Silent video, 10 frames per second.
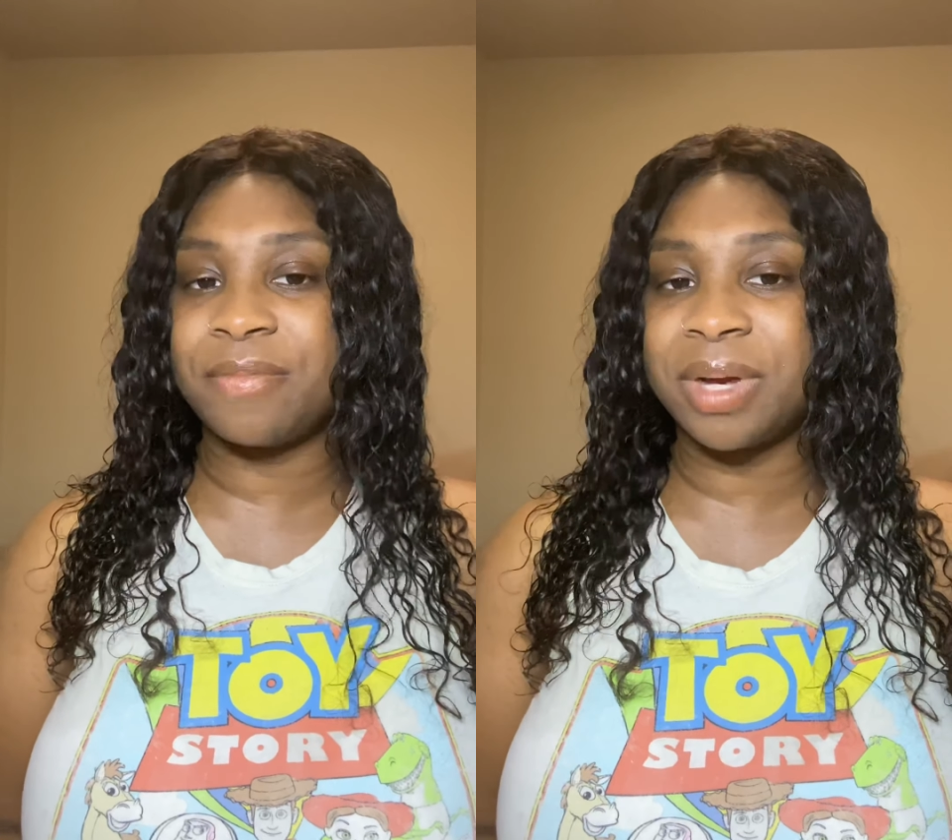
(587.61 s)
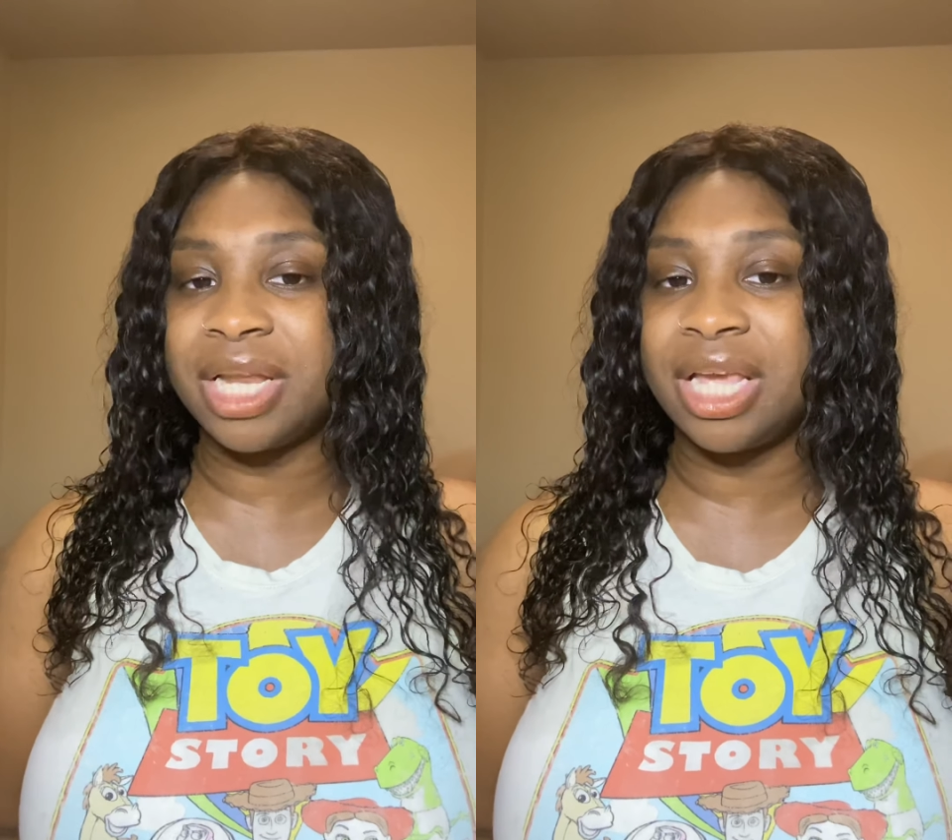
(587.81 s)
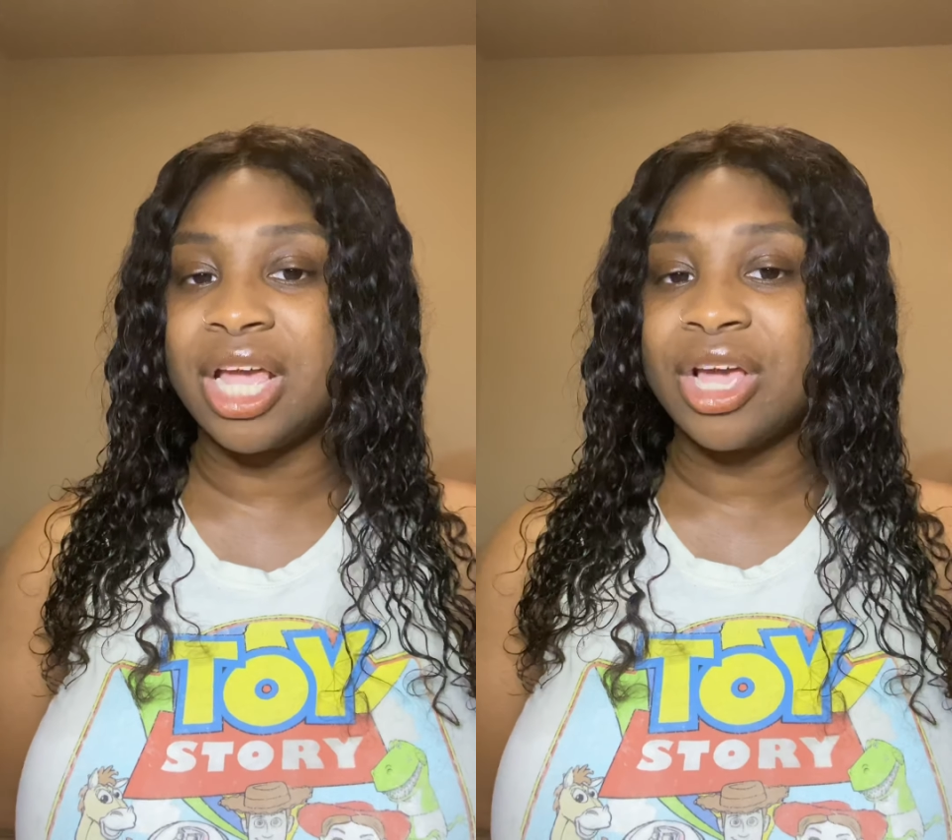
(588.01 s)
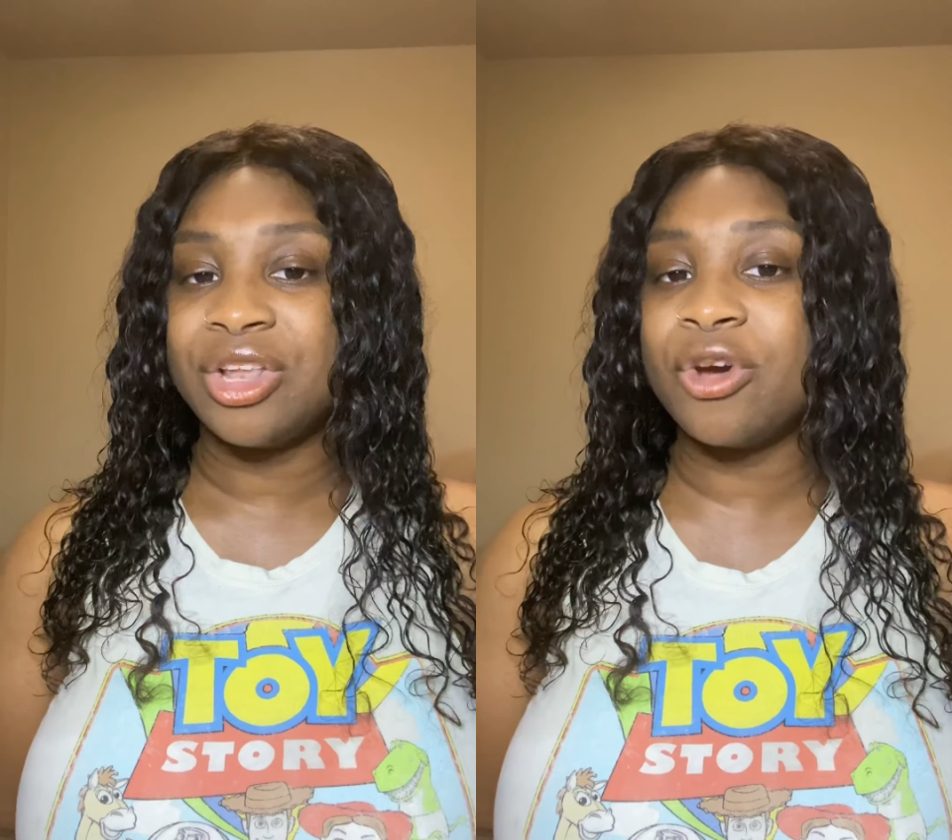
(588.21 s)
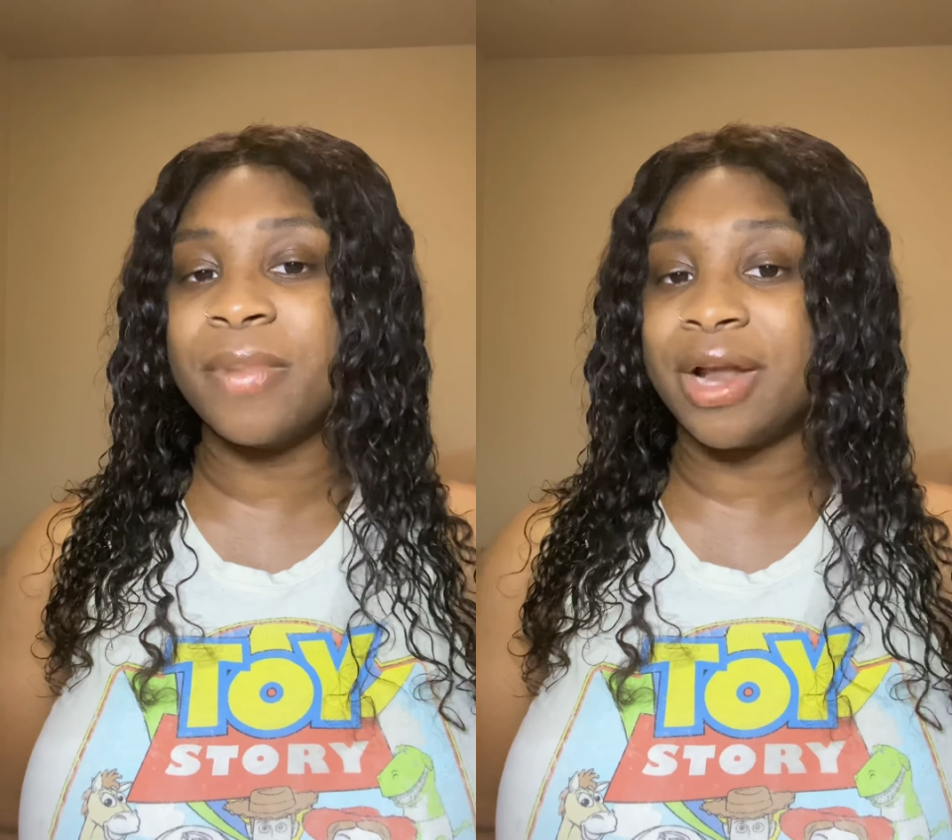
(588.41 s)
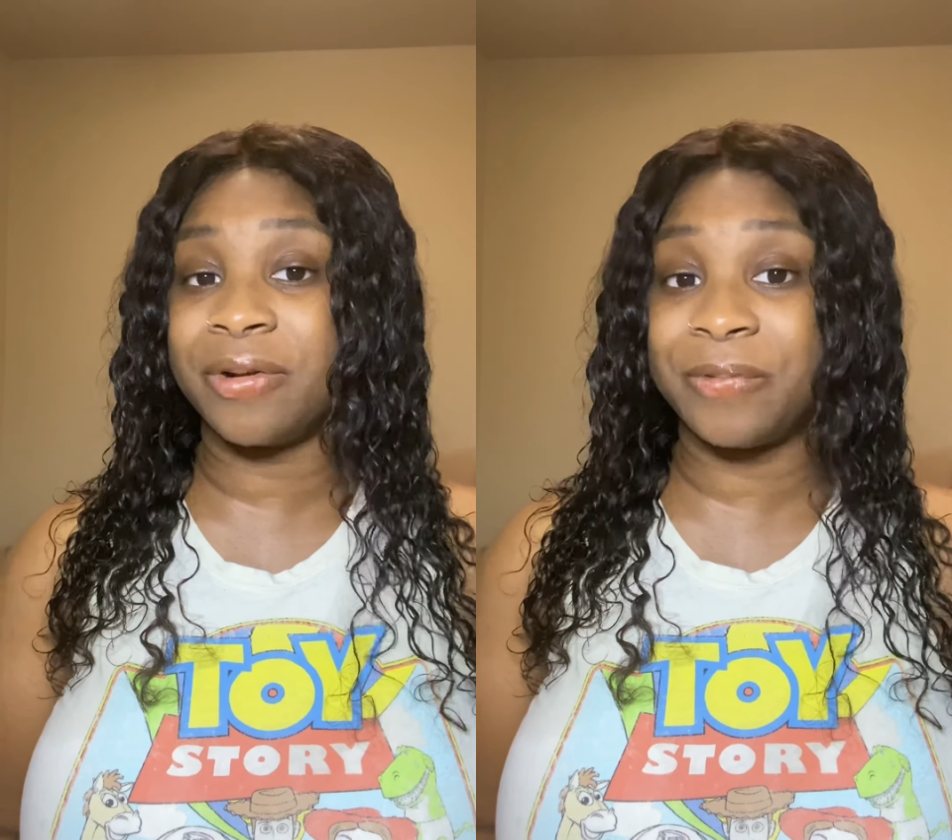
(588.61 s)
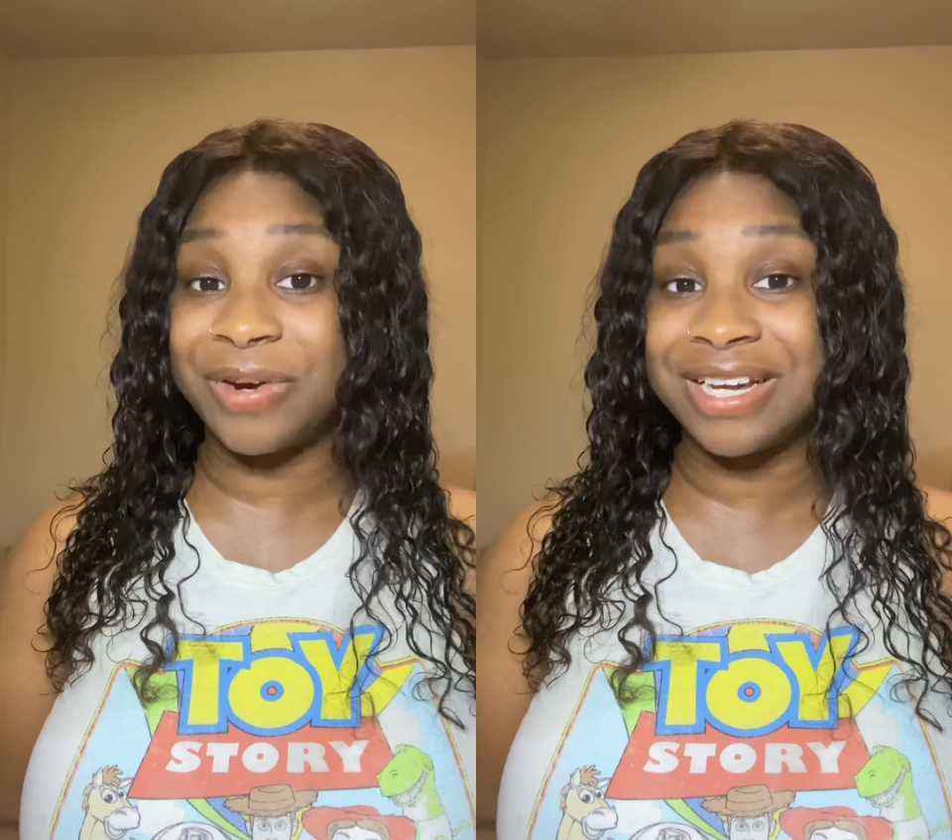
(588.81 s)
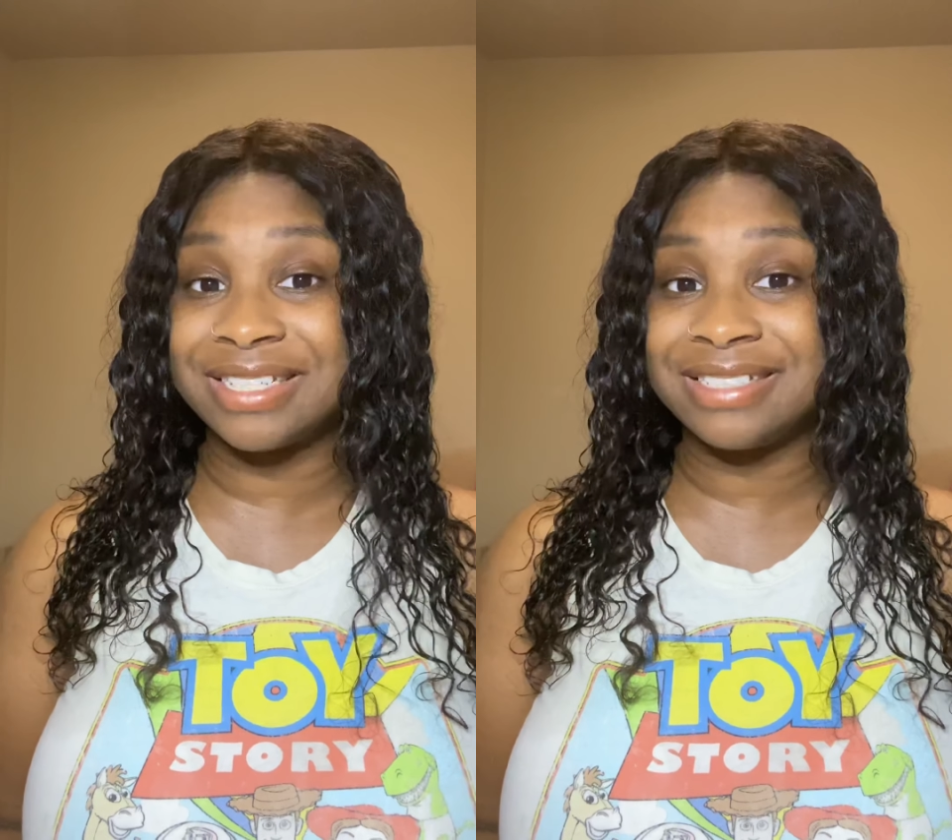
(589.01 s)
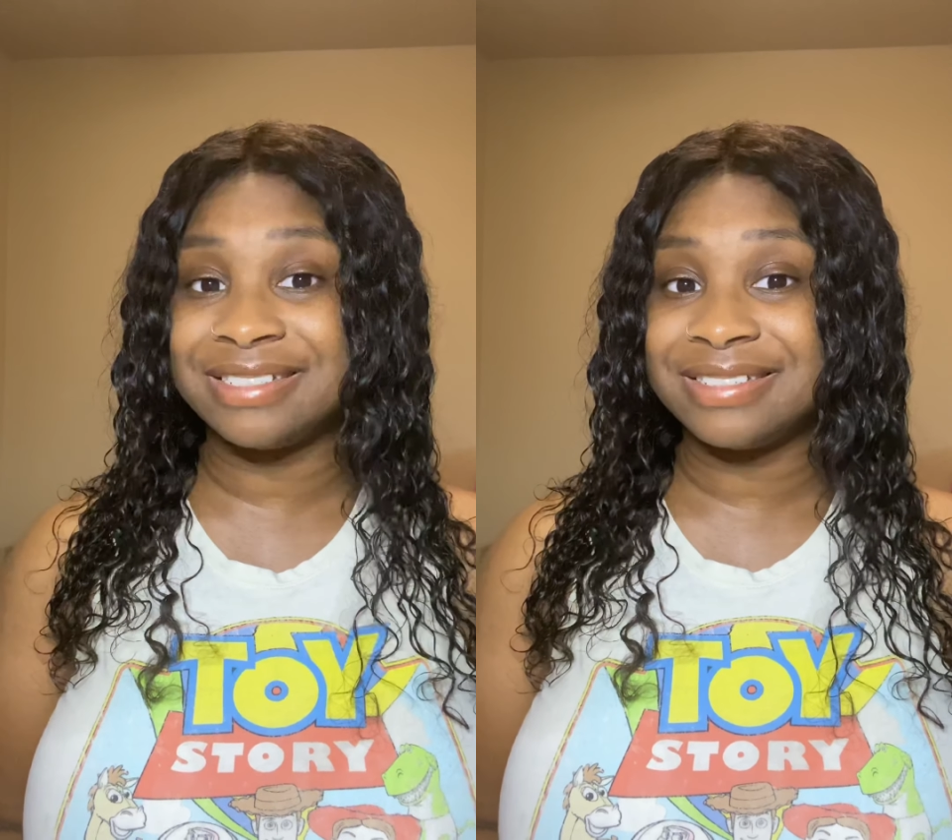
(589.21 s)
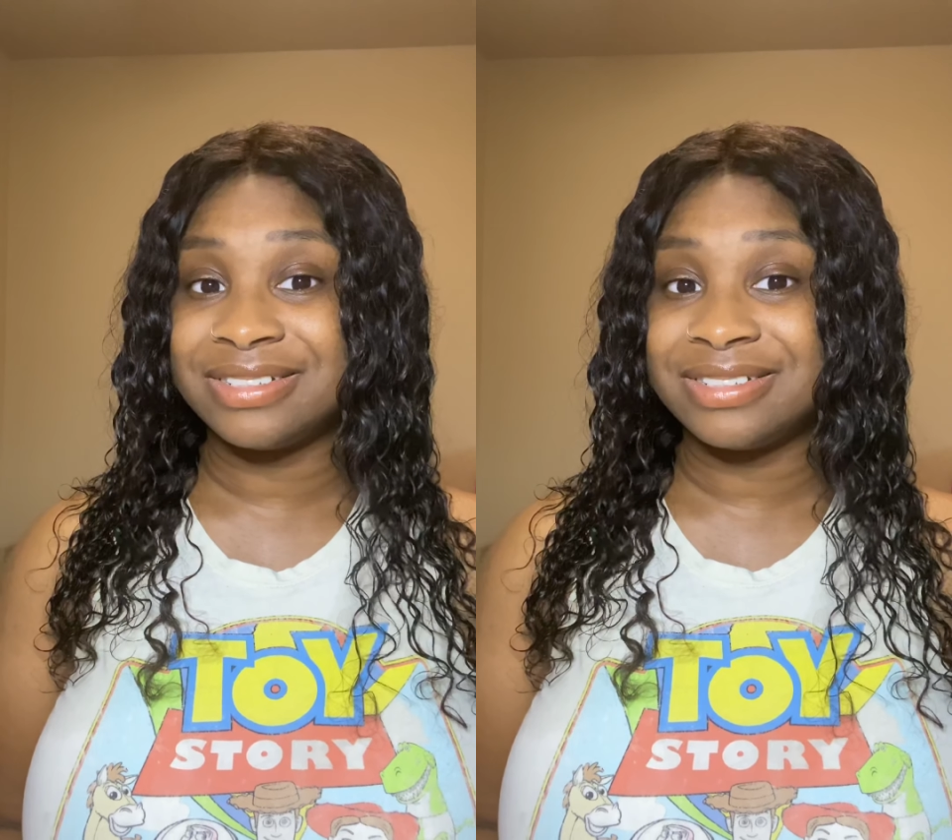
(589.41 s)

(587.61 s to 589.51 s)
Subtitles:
money no matter what.